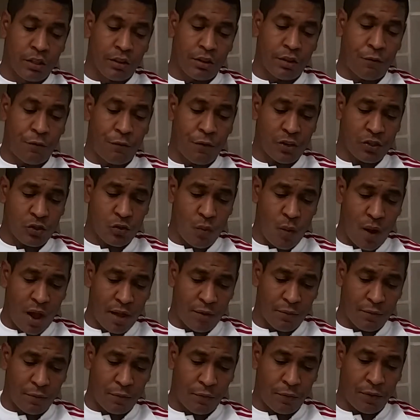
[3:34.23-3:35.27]
The first
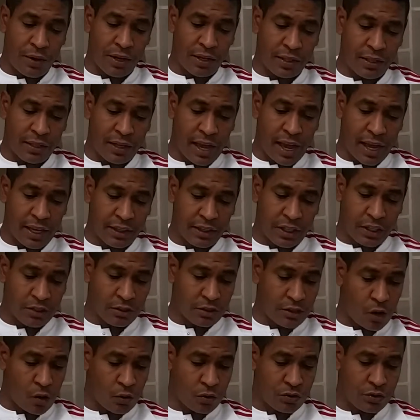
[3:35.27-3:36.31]
one, Ferdinand de
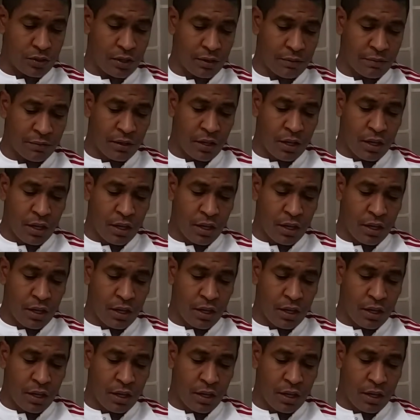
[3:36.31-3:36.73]
Saussure,